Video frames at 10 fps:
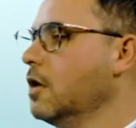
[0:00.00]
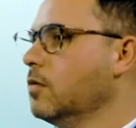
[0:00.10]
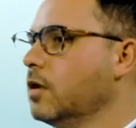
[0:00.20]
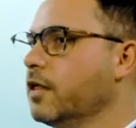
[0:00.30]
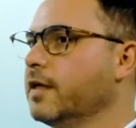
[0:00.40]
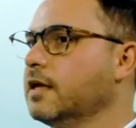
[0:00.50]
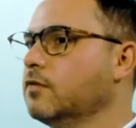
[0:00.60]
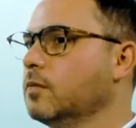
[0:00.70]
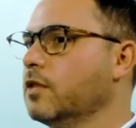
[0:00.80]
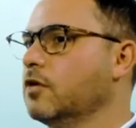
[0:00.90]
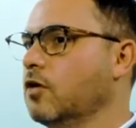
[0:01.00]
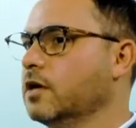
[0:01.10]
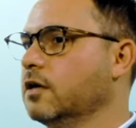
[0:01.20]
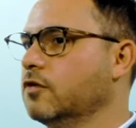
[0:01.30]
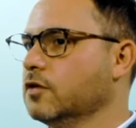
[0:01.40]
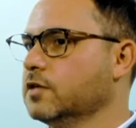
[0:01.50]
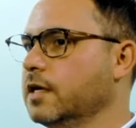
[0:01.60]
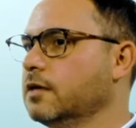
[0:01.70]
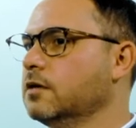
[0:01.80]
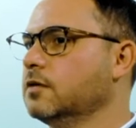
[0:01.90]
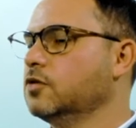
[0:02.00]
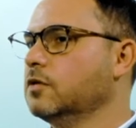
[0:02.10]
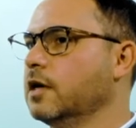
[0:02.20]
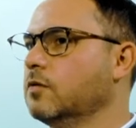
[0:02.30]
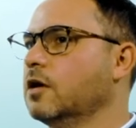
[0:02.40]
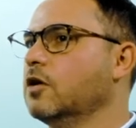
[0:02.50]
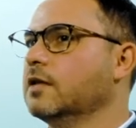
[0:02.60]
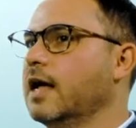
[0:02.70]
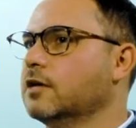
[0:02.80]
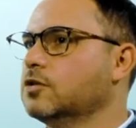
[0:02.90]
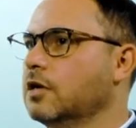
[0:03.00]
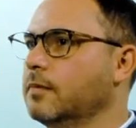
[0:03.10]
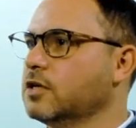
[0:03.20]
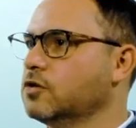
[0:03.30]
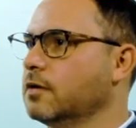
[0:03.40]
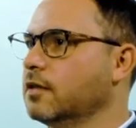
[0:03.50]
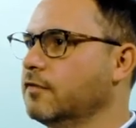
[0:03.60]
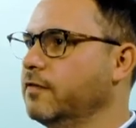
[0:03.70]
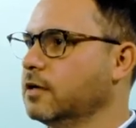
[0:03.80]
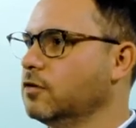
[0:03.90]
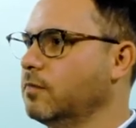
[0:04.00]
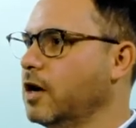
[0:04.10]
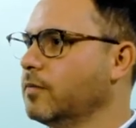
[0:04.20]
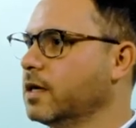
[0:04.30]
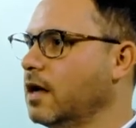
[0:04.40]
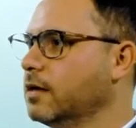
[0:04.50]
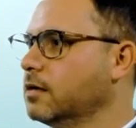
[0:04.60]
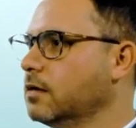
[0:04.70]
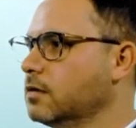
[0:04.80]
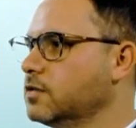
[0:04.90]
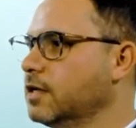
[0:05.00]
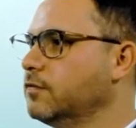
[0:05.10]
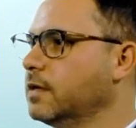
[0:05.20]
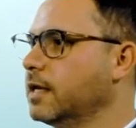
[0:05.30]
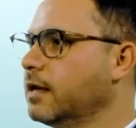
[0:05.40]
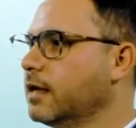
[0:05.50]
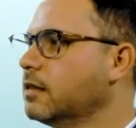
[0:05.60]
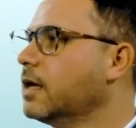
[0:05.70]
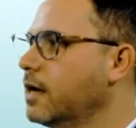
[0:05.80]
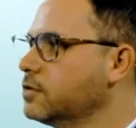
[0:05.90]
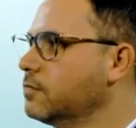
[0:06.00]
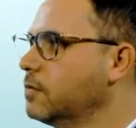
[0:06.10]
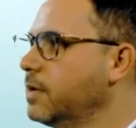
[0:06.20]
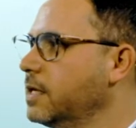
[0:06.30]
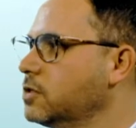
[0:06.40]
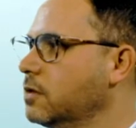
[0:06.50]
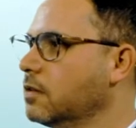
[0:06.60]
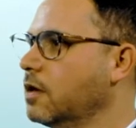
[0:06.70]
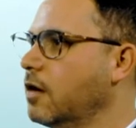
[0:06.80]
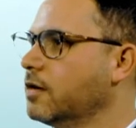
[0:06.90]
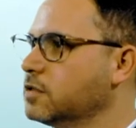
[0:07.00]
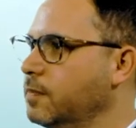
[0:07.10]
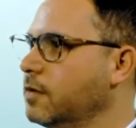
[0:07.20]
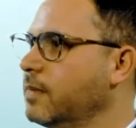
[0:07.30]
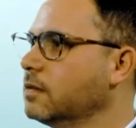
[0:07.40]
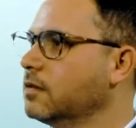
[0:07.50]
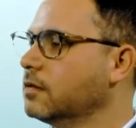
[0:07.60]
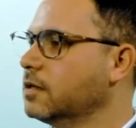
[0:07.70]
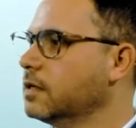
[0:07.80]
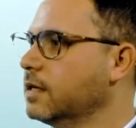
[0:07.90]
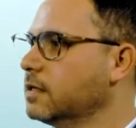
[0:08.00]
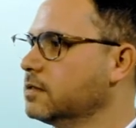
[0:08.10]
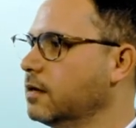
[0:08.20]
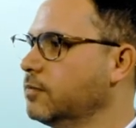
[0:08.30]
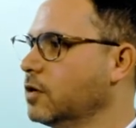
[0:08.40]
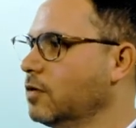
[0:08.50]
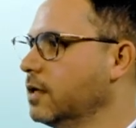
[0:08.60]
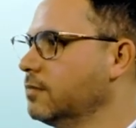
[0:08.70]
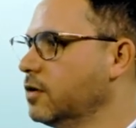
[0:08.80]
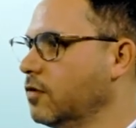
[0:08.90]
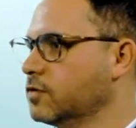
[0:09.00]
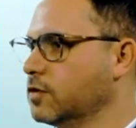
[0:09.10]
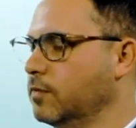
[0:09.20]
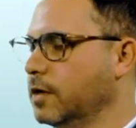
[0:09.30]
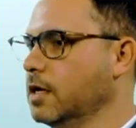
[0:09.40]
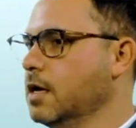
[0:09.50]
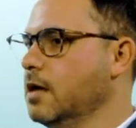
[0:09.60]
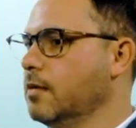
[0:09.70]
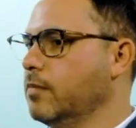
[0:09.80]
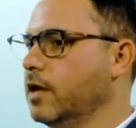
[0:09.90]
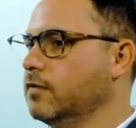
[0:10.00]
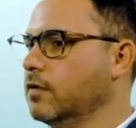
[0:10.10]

Well, I think even with corneal cross-linking today, we're not actually measuring the effect of biomechanical stiffening in the eyes of the patient. There are experimental techniques like Brioline microscopy, but